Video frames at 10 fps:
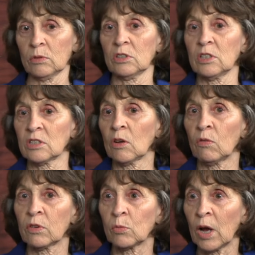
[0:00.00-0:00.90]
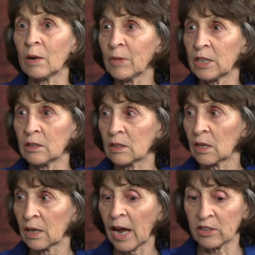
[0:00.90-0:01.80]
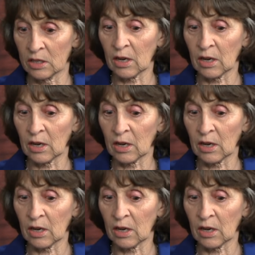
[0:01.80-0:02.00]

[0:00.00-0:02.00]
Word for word: was just overwhelming that I,